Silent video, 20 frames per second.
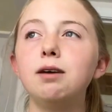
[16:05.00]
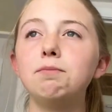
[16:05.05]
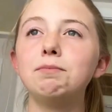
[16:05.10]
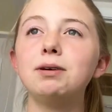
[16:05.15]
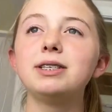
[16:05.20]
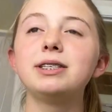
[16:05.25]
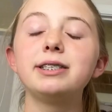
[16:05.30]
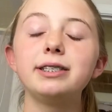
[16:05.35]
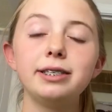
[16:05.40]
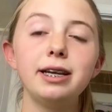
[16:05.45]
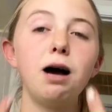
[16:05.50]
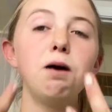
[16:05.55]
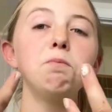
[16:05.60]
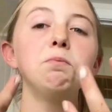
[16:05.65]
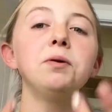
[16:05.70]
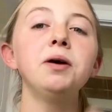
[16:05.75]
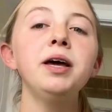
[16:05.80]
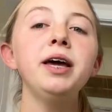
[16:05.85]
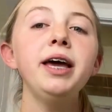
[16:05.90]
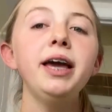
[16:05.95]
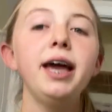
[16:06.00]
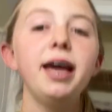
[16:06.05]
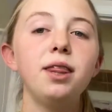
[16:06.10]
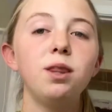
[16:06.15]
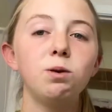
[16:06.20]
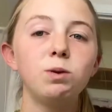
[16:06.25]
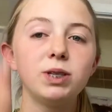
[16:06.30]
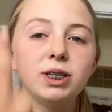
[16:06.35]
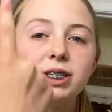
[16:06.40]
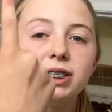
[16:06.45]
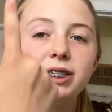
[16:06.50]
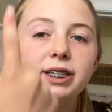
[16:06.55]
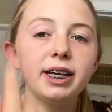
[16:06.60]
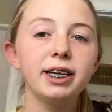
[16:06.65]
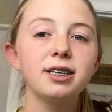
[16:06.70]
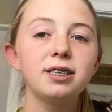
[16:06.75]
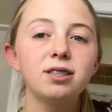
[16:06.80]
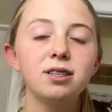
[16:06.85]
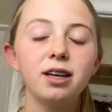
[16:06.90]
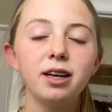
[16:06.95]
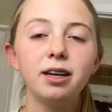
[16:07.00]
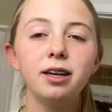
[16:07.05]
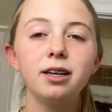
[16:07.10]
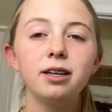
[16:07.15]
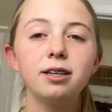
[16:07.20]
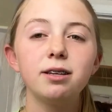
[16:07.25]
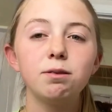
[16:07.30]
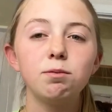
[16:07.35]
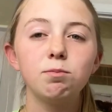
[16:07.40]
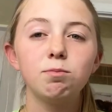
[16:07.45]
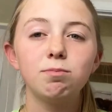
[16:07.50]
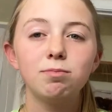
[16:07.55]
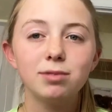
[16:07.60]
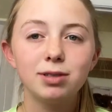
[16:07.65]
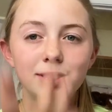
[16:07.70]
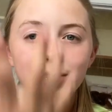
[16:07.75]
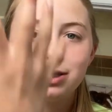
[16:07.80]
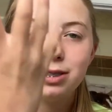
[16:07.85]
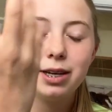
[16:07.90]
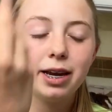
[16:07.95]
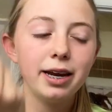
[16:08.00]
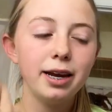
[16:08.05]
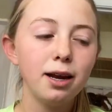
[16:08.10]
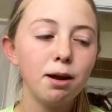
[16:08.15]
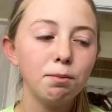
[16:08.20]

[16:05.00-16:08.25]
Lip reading: stump, and there was a stick standing